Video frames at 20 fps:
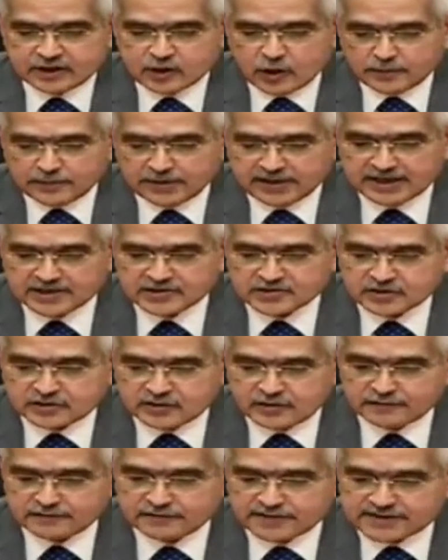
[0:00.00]
the
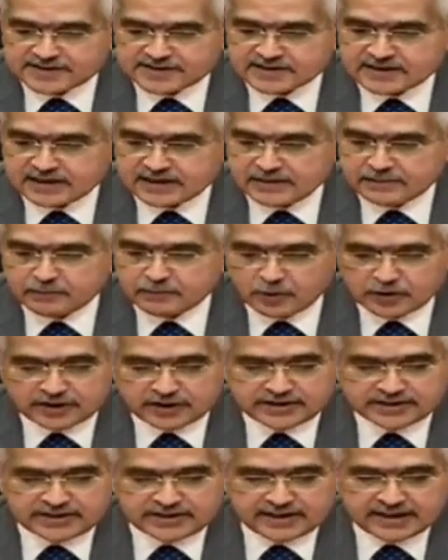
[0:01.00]
combination of fiscal,
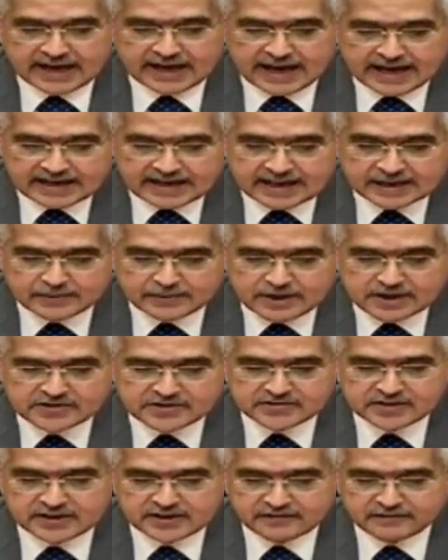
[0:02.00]
monetary and
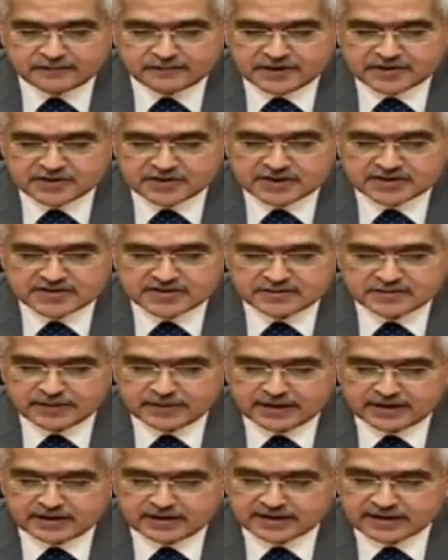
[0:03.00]
administrative measures
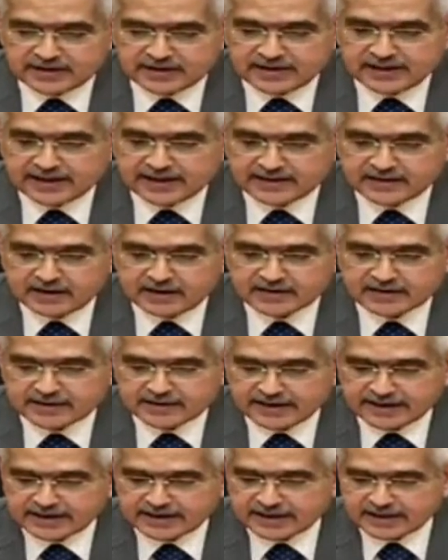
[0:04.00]
being currently
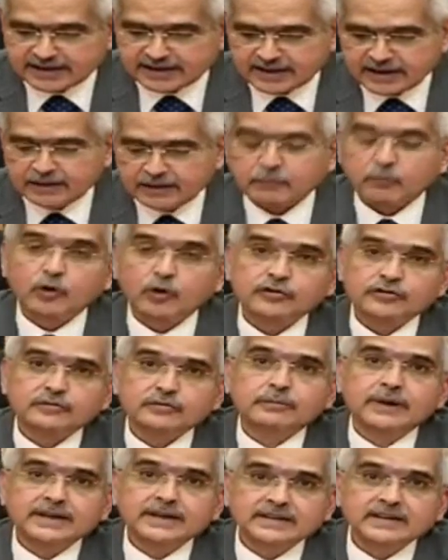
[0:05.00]
undertaken
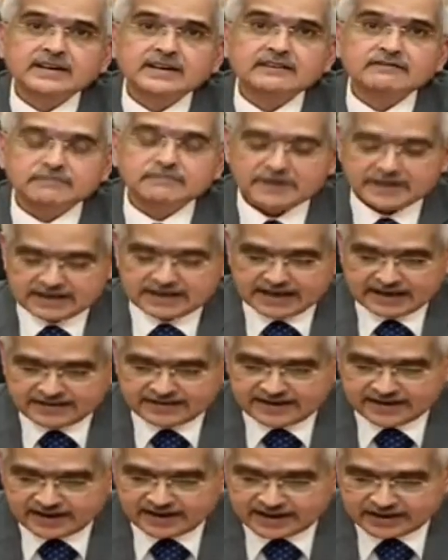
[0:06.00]
both by the government
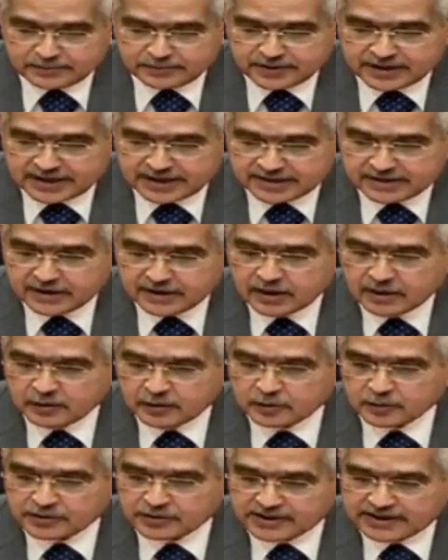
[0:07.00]
and the RBI
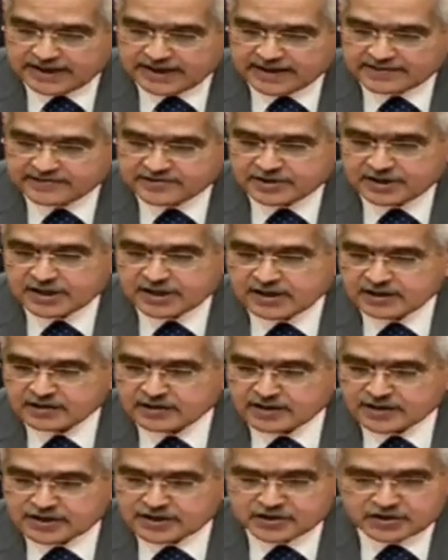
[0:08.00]
would create
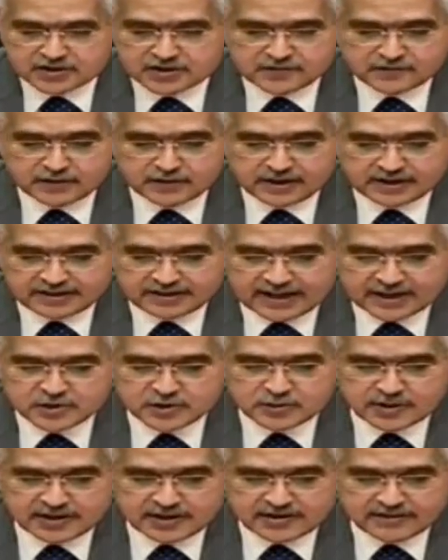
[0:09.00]
conditions for a
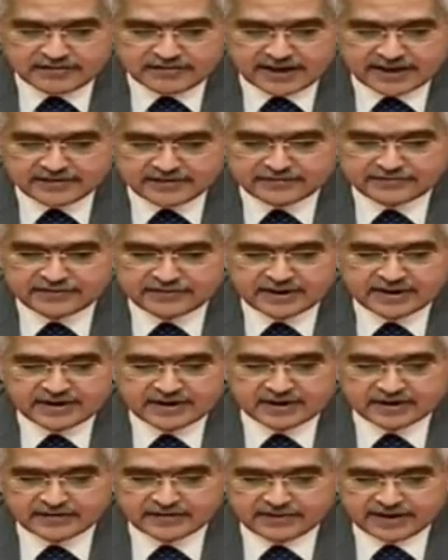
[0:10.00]
gradual
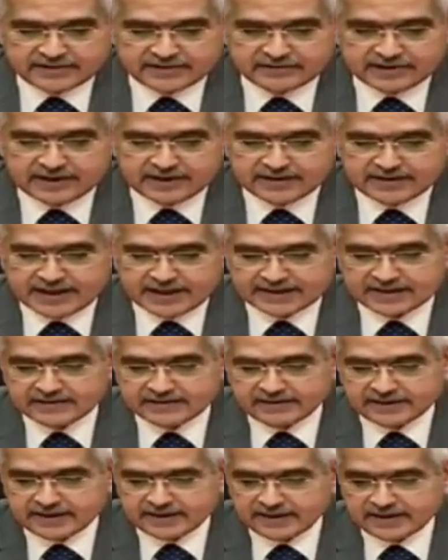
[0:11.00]
revival in
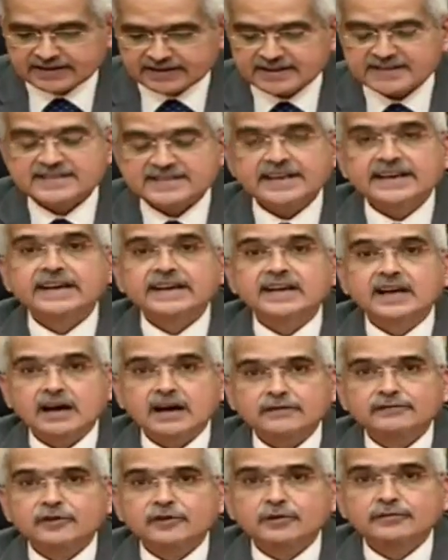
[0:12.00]
activity in the second
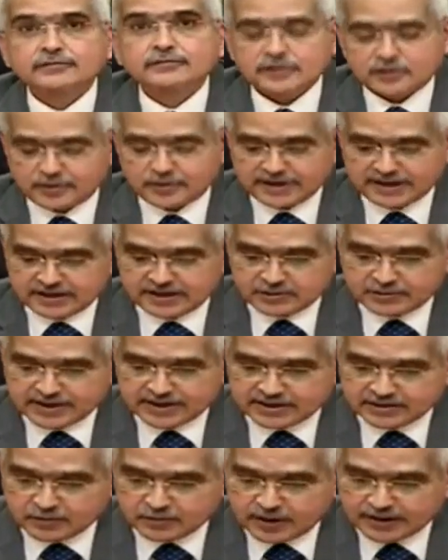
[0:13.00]
half of
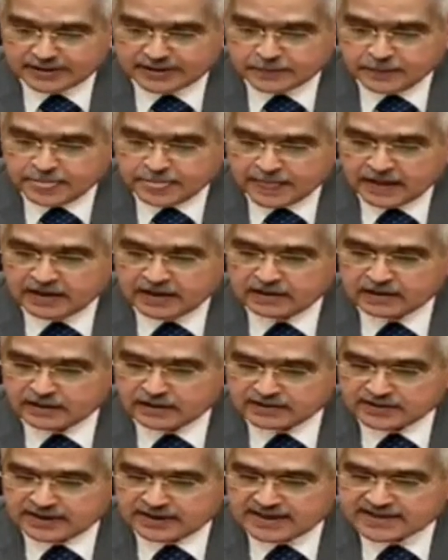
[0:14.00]
2021.
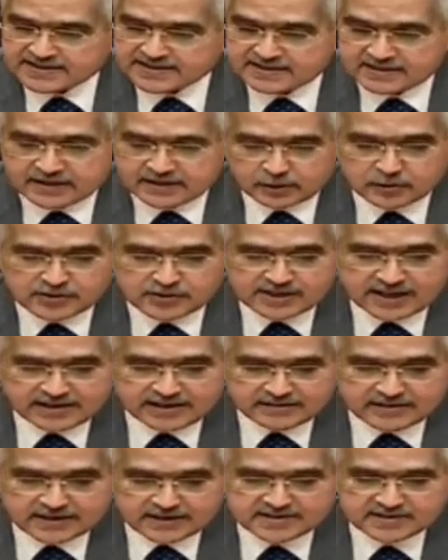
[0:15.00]
Nonetheless,
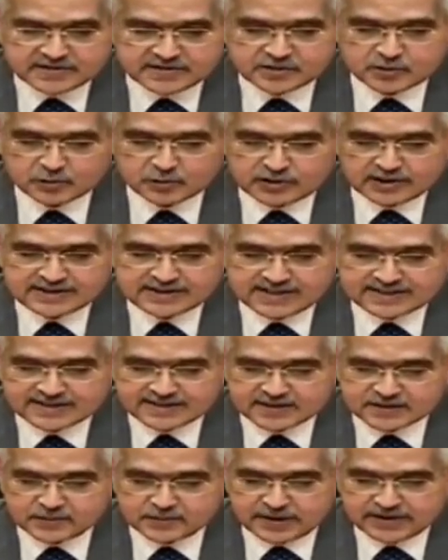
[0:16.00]
downside risks to this
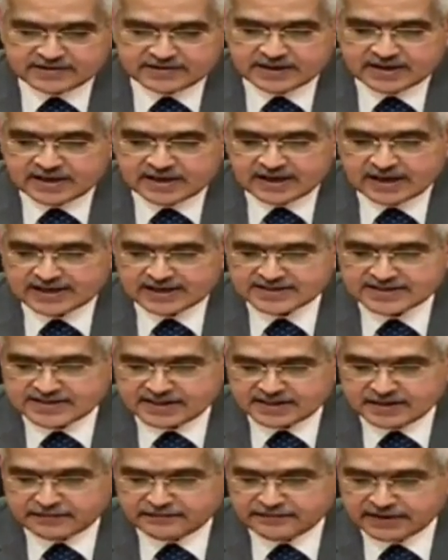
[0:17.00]
assessment are
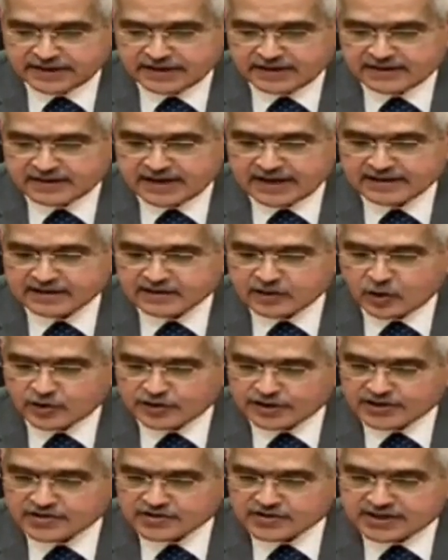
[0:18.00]
significant and
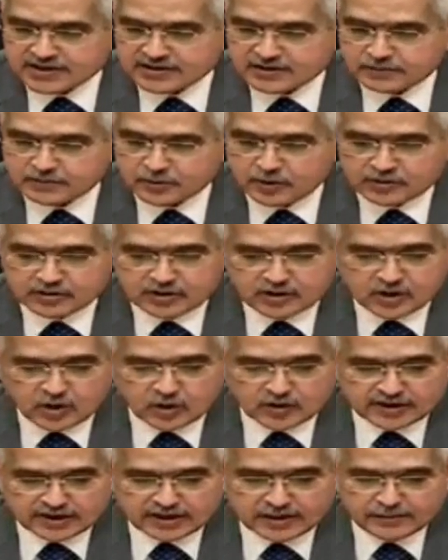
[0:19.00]
contingent upon the
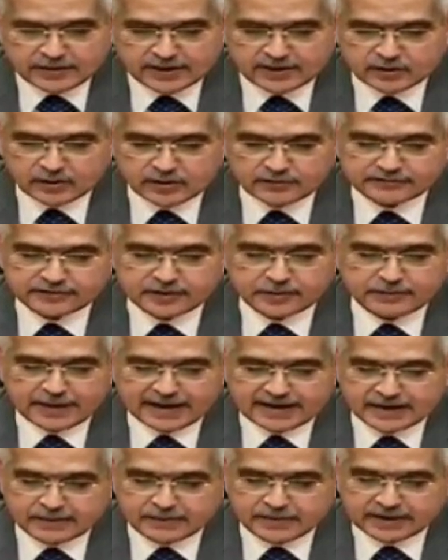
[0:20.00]
containment of the
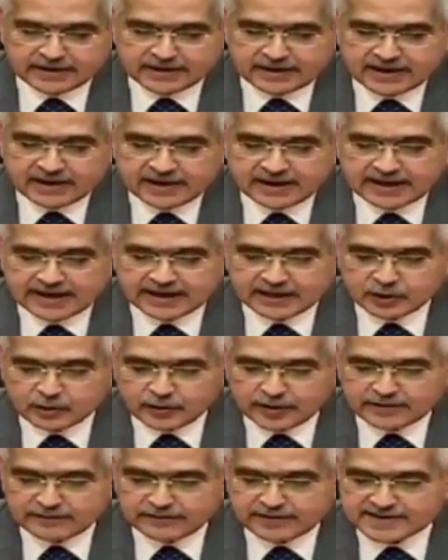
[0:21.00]
pandemic and
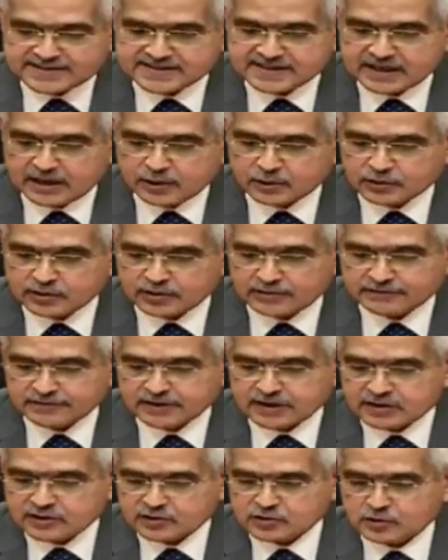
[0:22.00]
quick phasing out
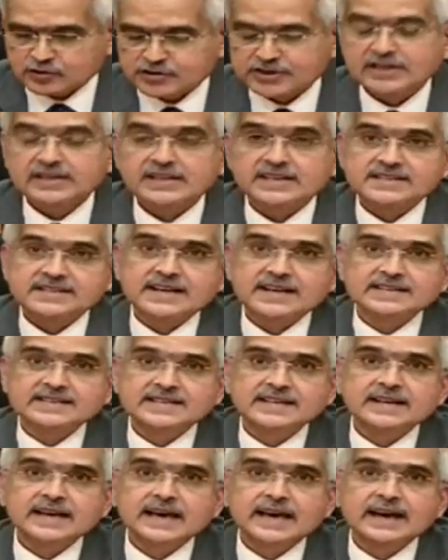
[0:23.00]
of social
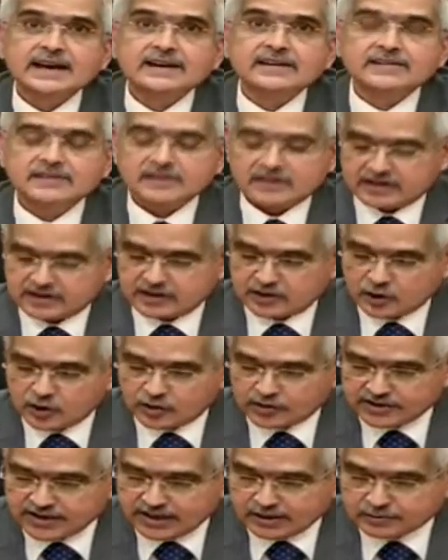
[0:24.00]
distancing and
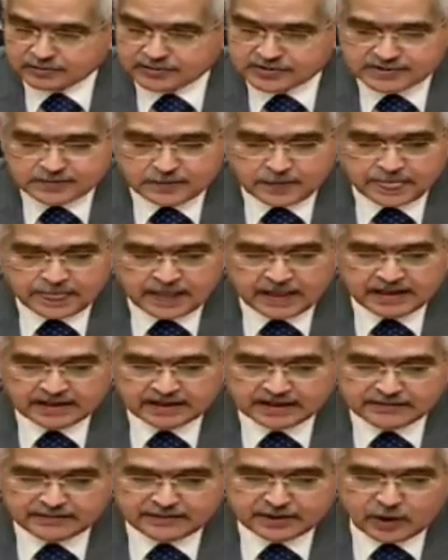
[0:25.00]
lockdowns.
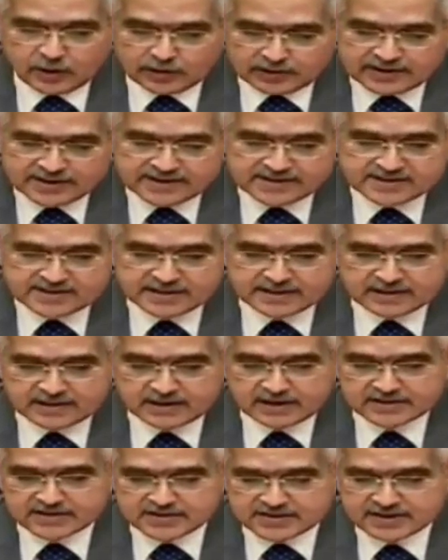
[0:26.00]
Given all these
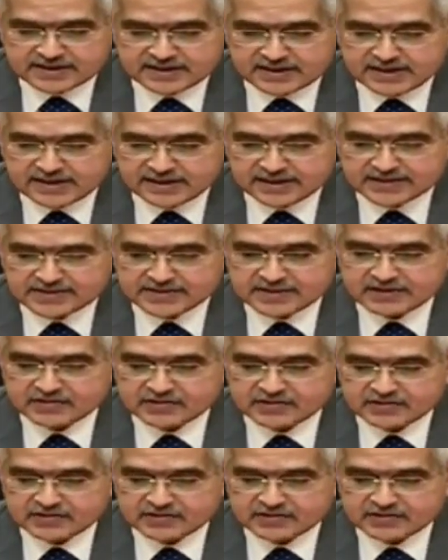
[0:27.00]
uncertainties,